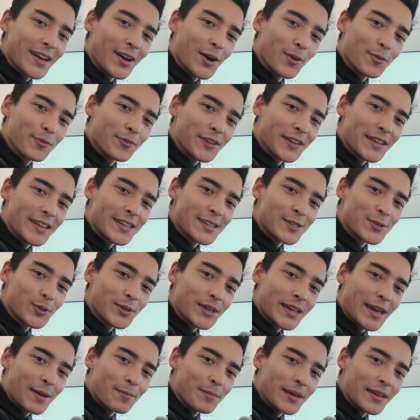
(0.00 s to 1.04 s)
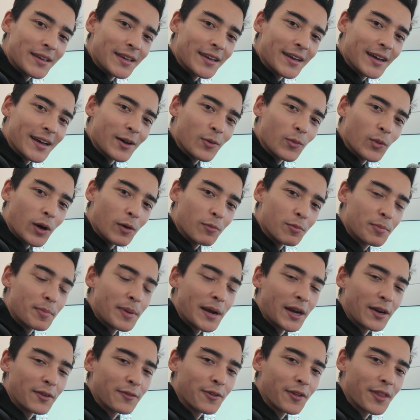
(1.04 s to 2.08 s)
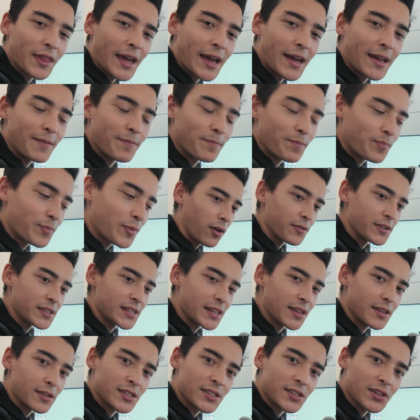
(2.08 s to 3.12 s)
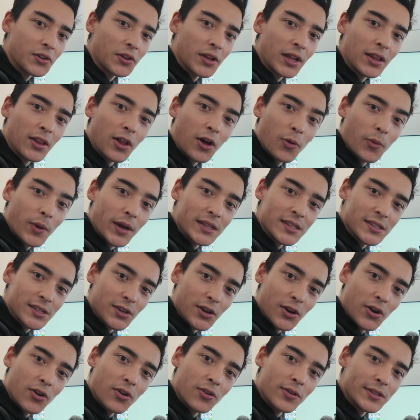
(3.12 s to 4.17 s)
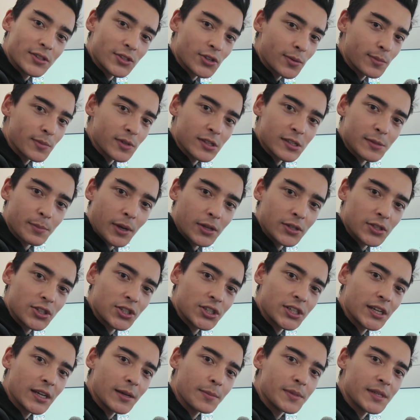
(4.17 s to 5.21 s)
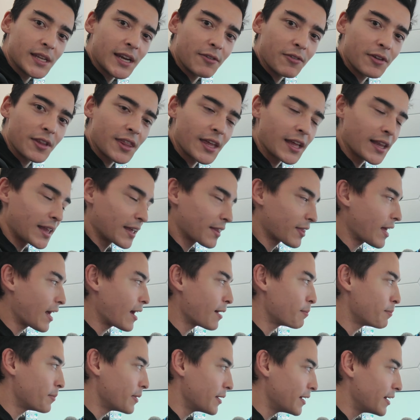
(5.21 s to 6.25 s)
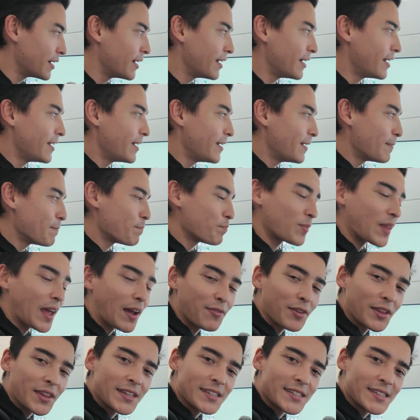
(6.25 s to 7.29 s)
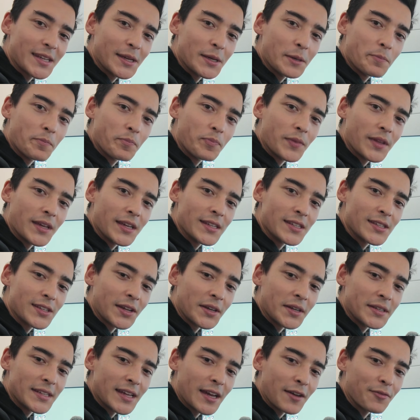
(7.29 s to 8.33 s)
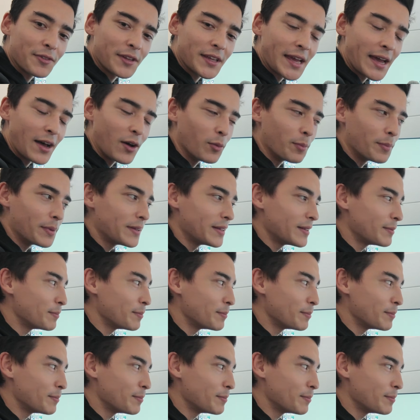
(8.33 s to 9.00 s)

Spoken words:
Hopefully this will get me well prepared for that. Obviously there's still a long way to go in terms of sponsorships and everything like that, but having the sim is going to definitely help